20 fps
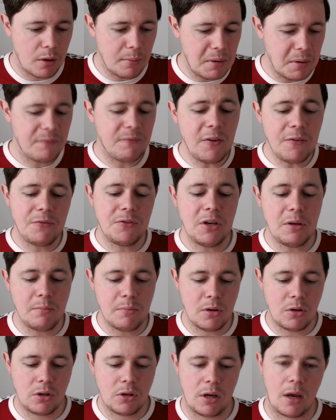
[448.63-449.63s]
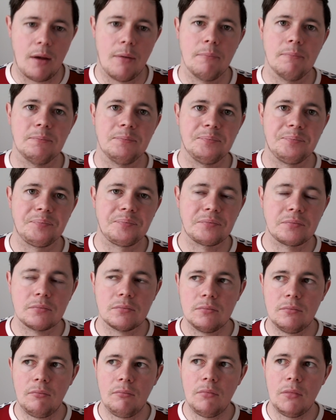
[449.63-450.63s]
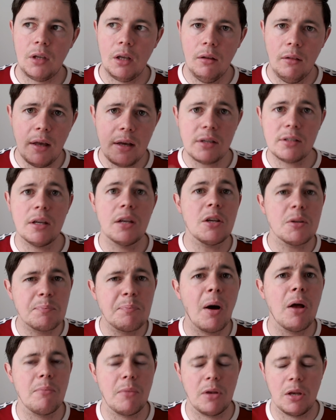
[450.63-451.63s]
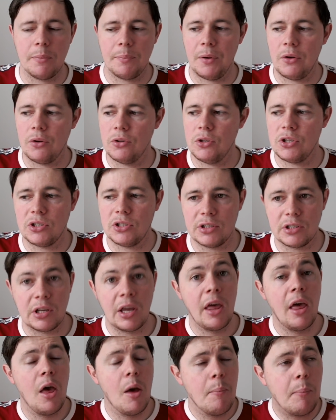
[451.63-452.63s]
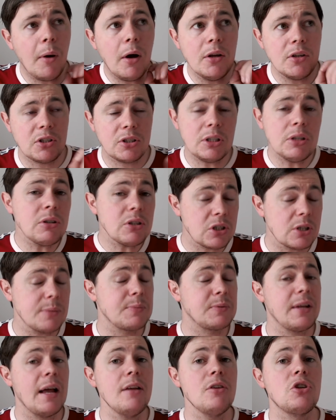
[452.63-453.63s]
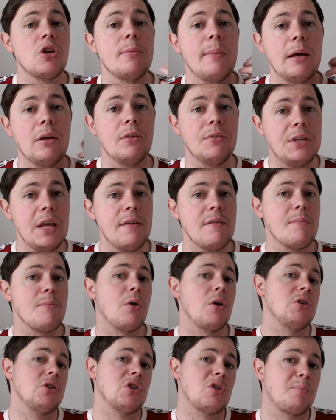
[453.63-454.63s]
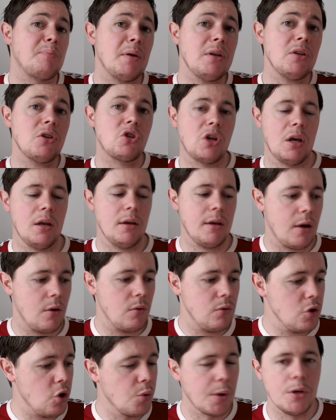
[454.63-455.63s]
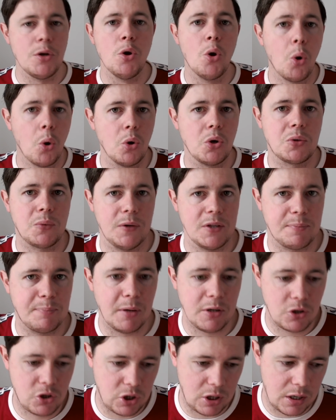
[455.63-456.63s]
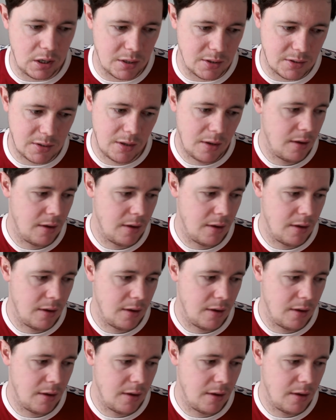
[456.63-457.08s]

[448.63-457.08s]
I mean, 15 million. Like I said, it's punt money in Premier League, but it's still a substantial amount of David Moyes' budget. Now, no one knows what his budget is.